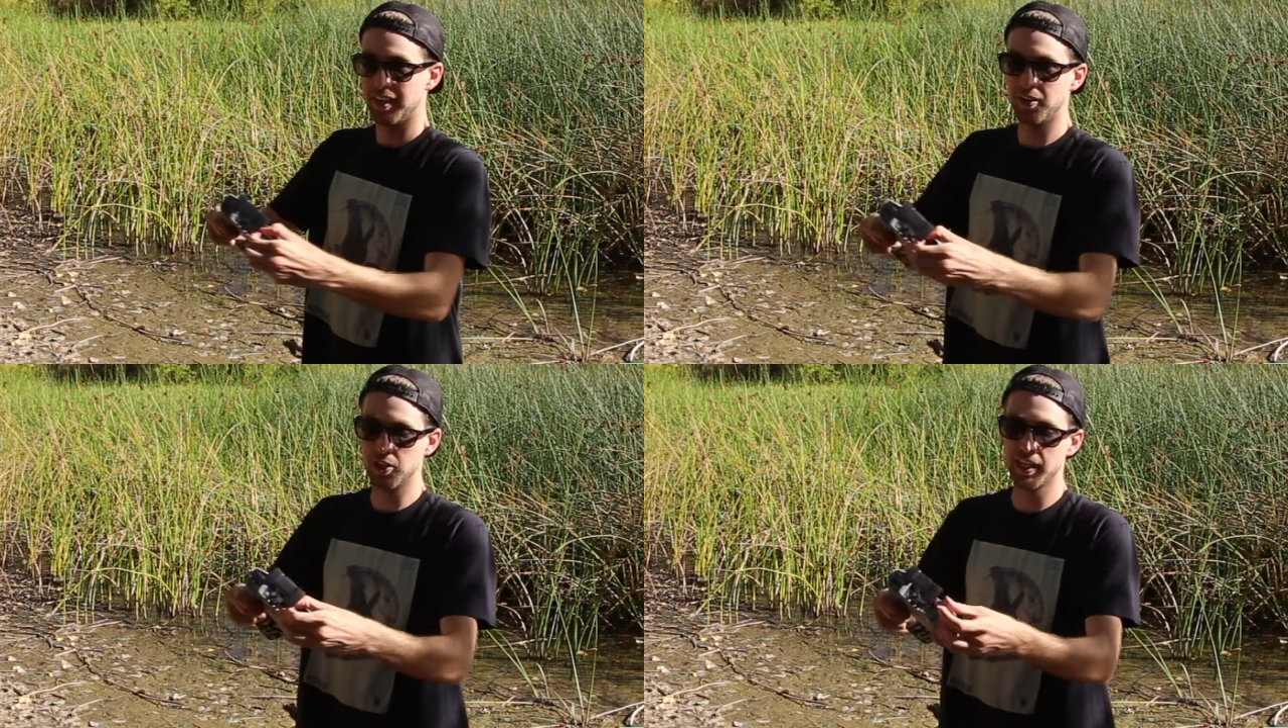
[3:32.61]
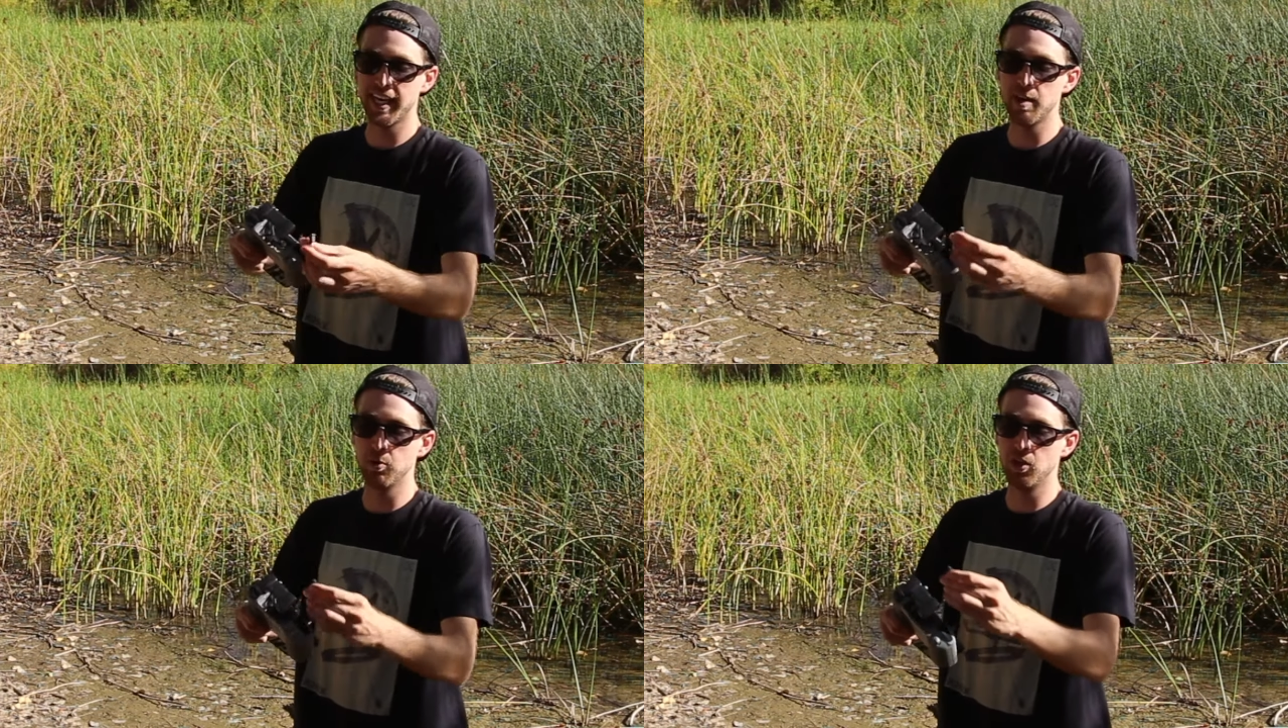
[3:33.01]
There's a
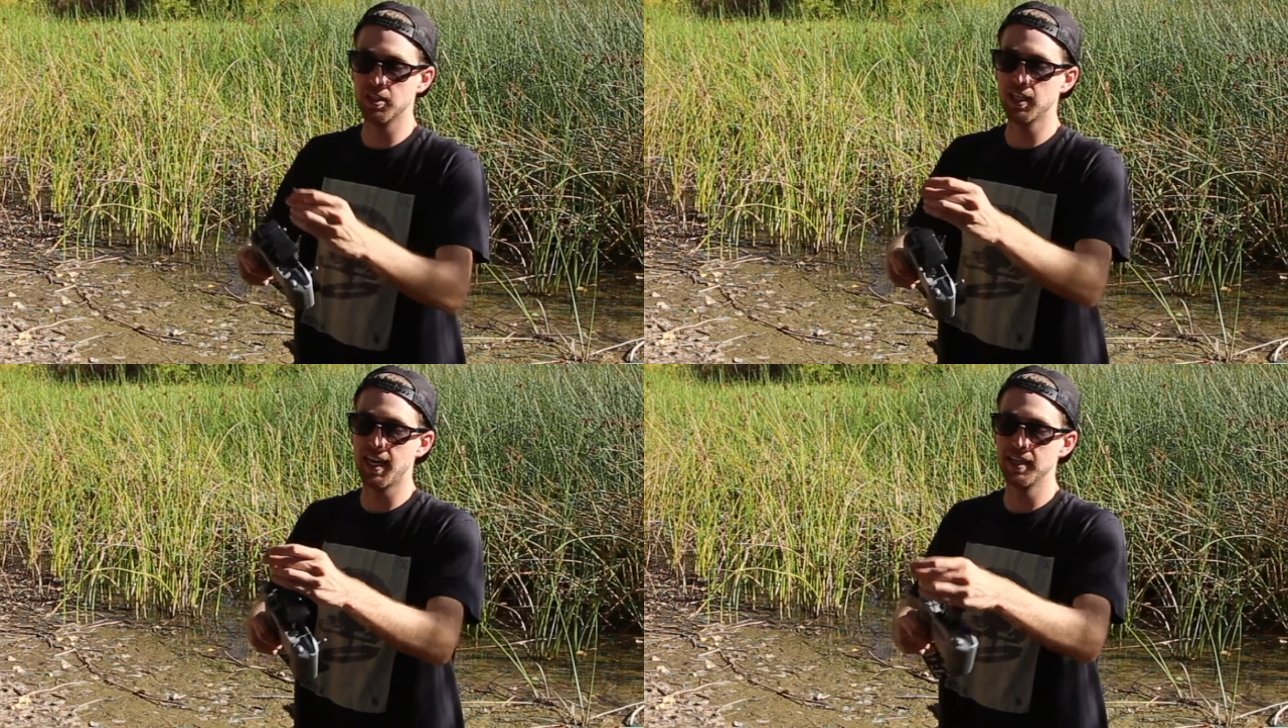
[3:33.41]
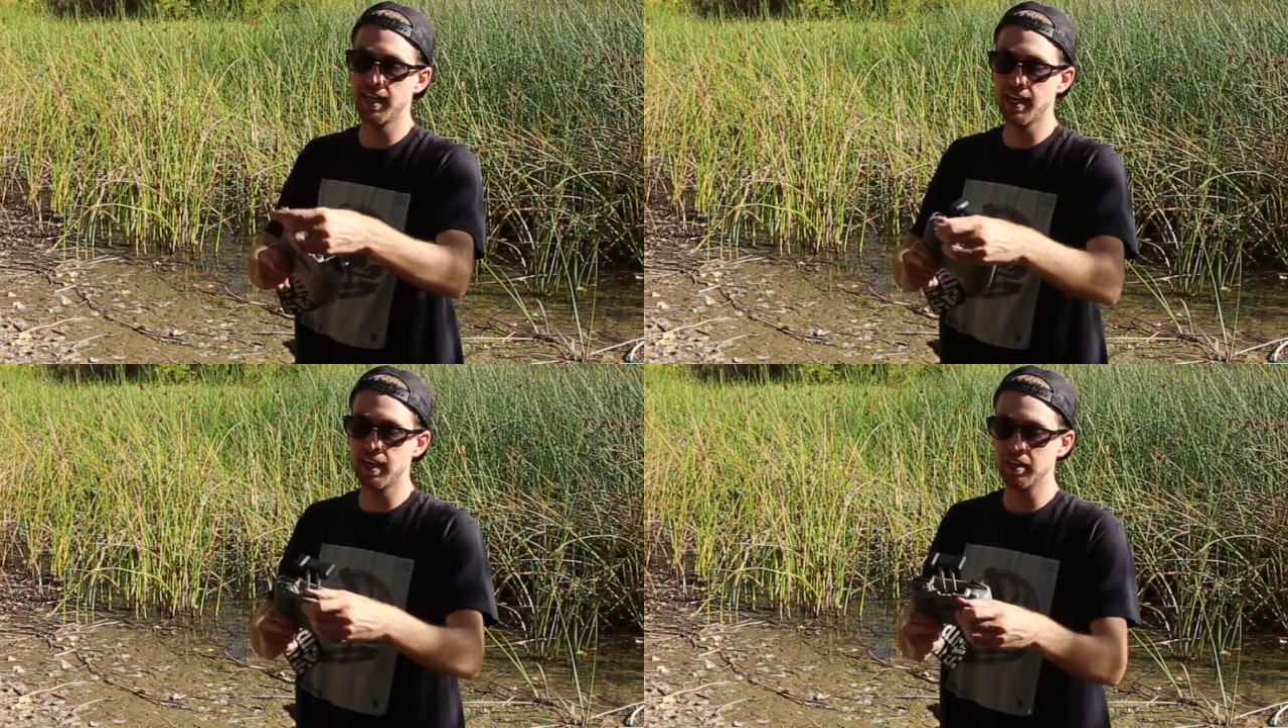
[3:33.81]
cable inside
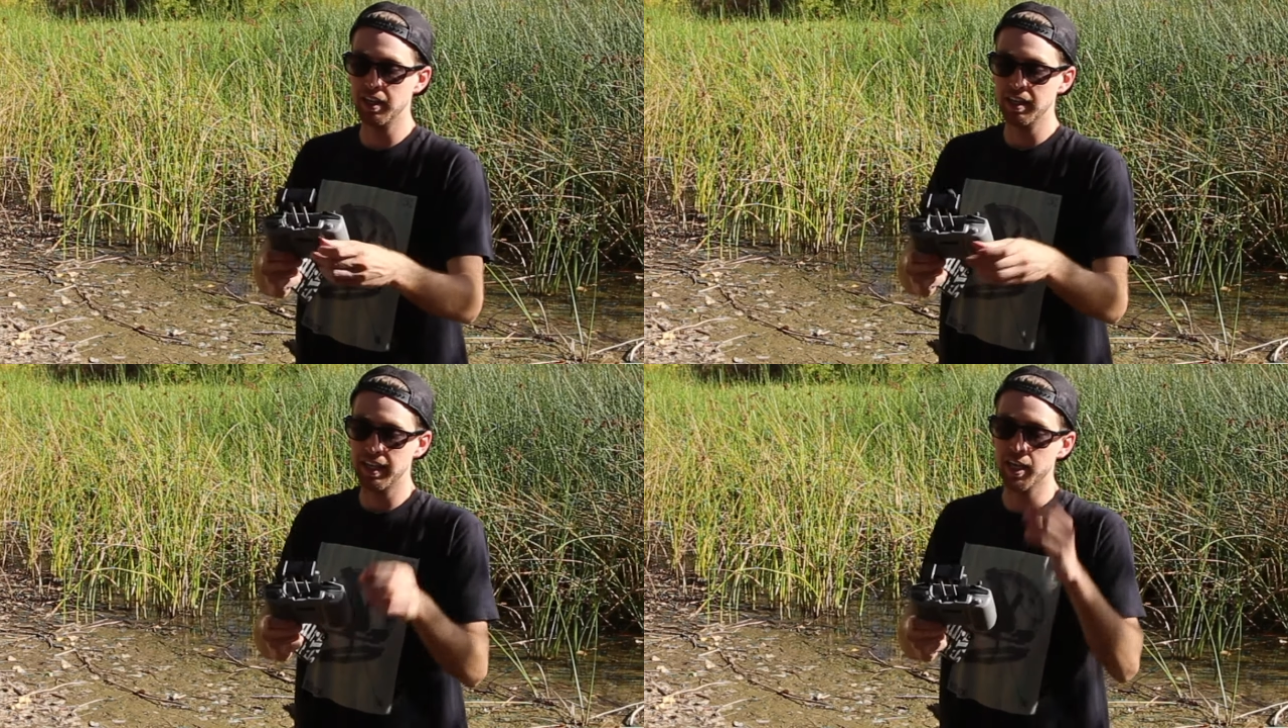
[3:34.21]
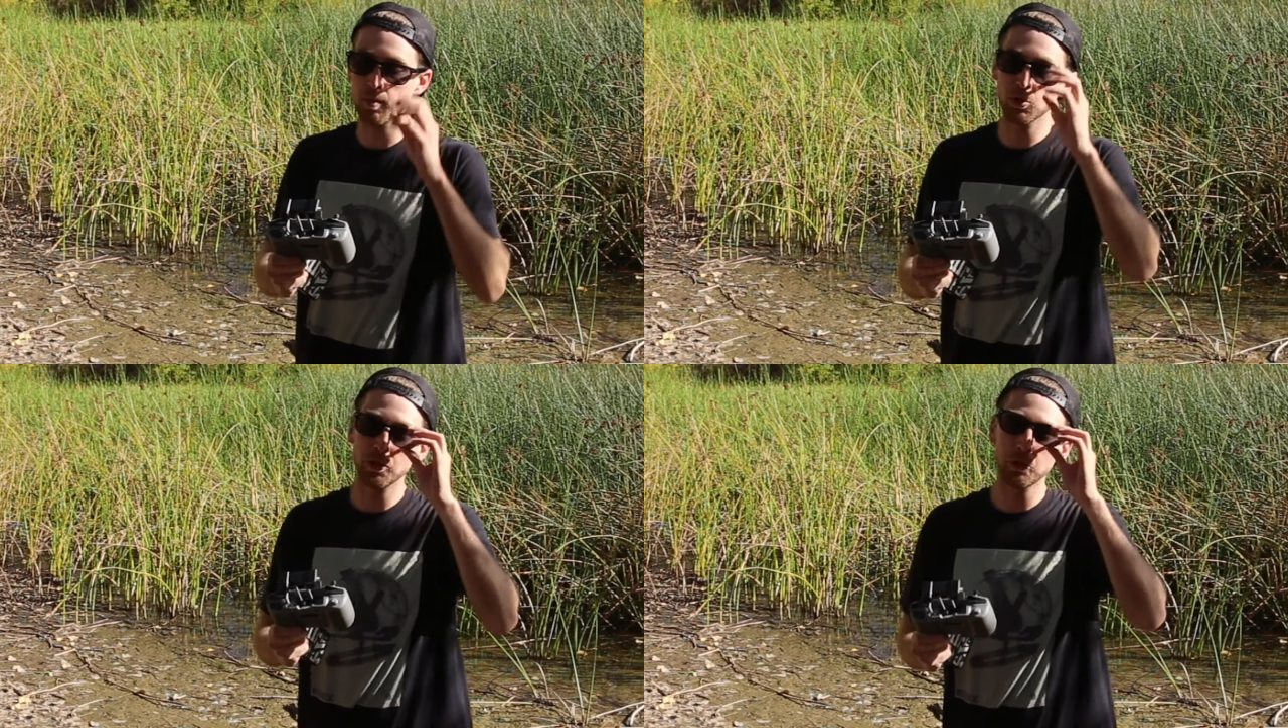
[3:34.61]
there. It
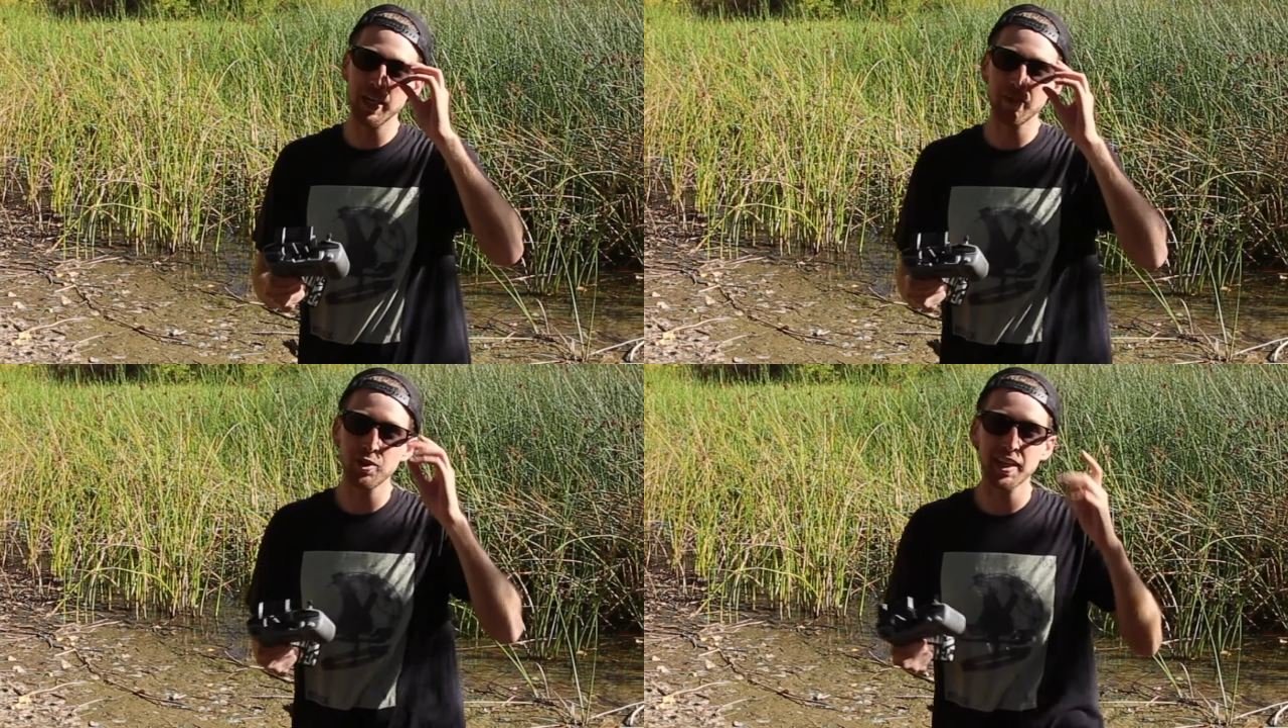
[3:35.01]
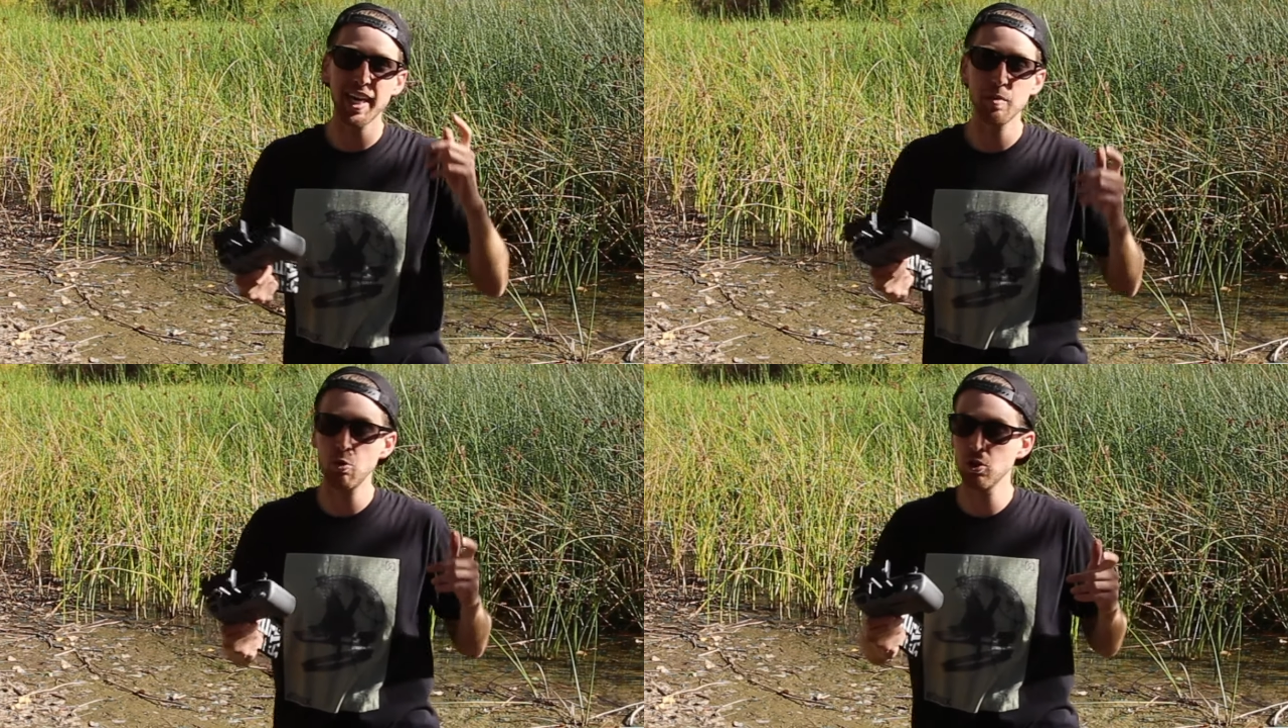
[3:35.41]
comes with three different
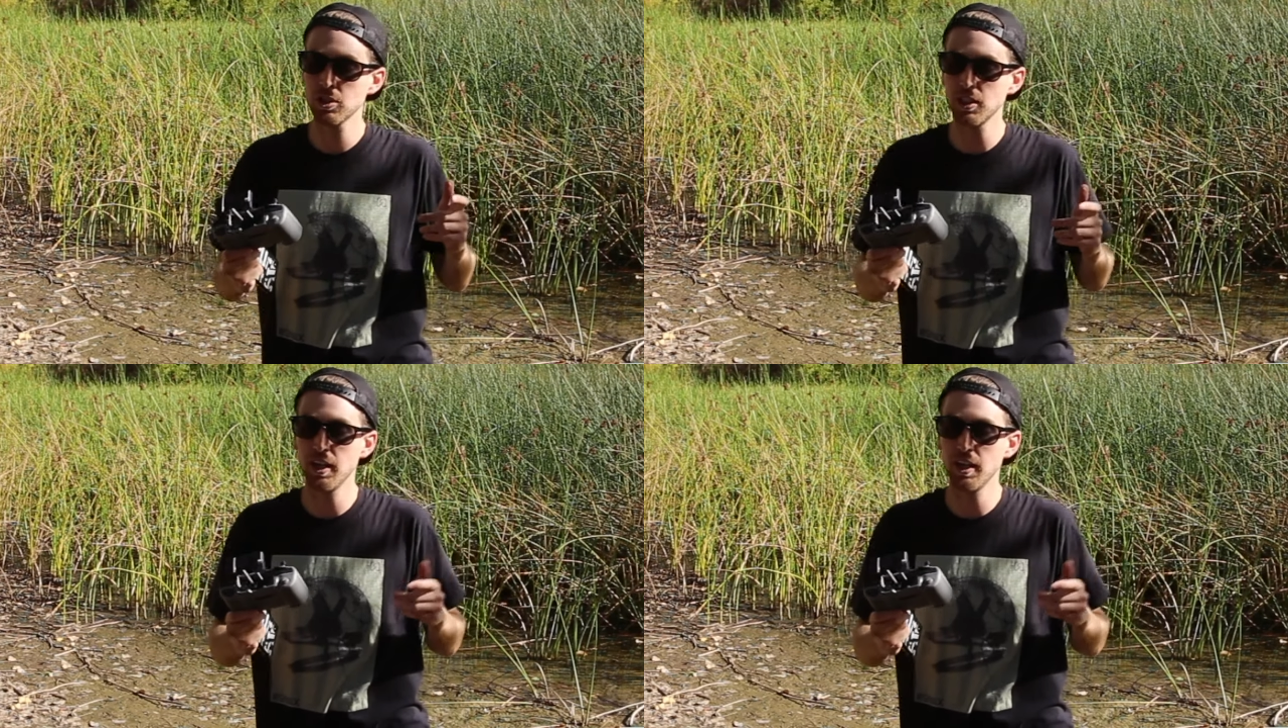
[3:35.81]
cables,